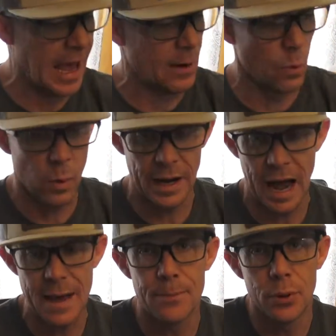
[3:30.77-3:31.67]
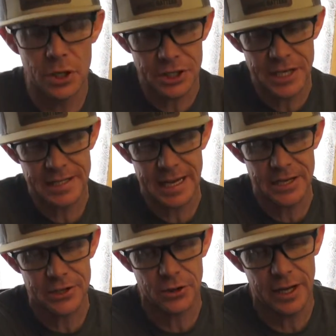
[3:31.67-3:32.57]
And when I push this
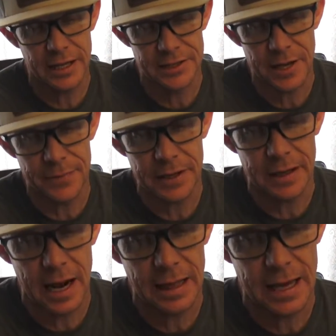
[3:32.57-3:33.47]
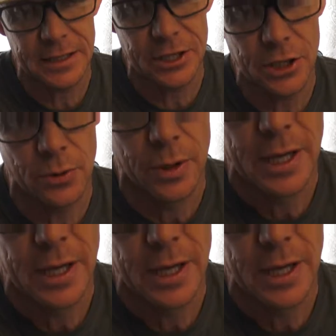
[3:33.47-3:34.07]
insert in, something that I like to do